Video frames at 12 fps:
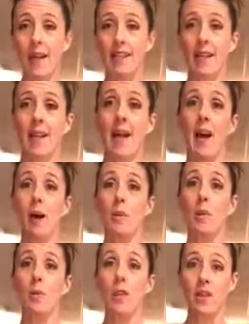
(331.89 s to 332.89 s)
It's going to
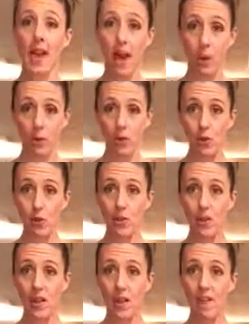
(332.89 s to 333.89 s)
help you with the how-to
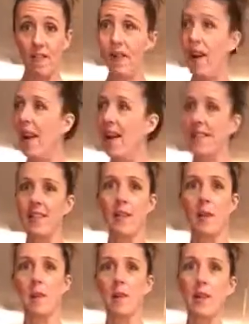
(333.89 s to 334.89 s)
stuff. It's
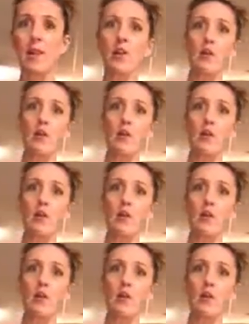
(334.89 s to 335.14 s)
going to bring